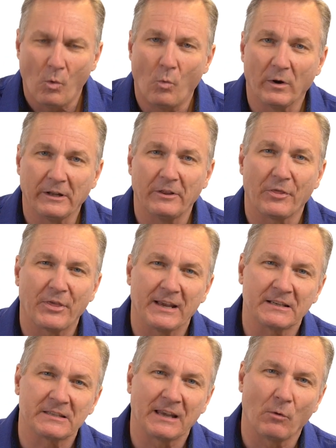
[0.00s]
One of the
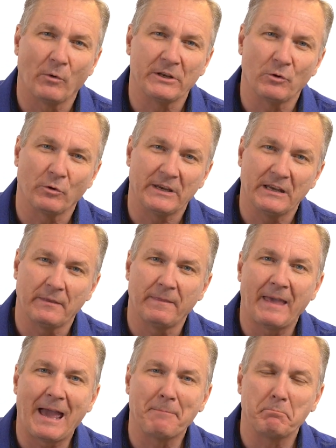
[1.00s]
things that when you're in
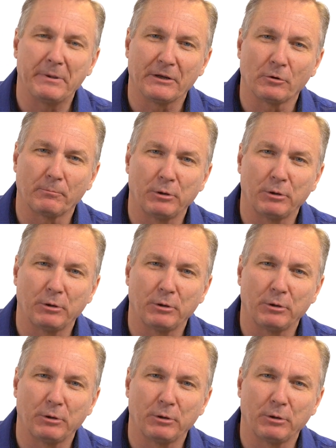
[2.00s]
that bitter